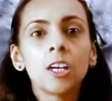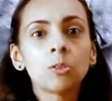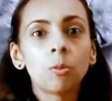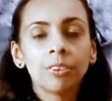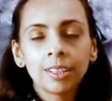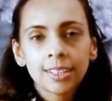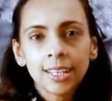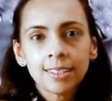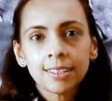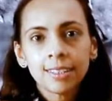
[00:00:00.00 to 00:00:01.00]
is one that
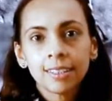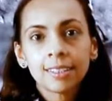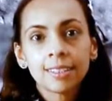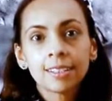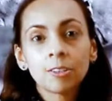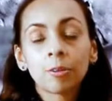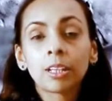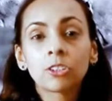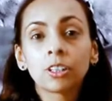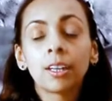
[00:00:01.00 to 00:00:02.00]
takes into
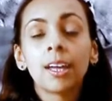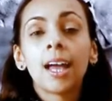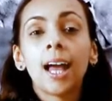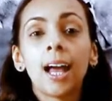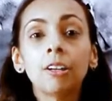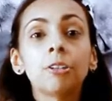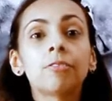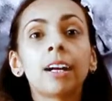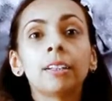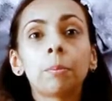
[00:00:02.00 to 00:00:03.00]
consideration how
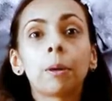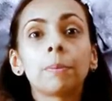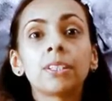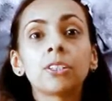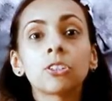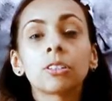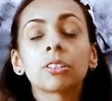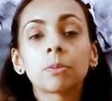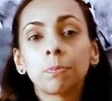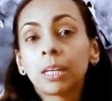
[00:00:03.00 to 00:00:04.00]
your value
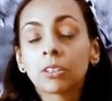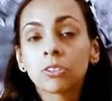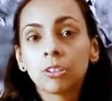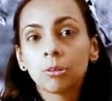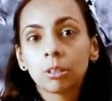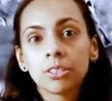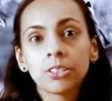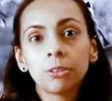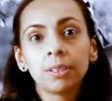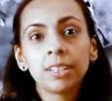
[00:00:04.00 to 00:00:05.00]
proposition speaks to your
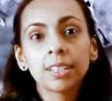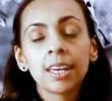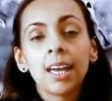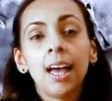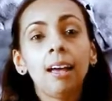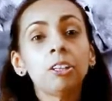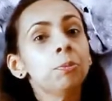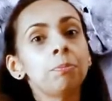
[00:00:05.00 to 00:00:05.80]
consumers, how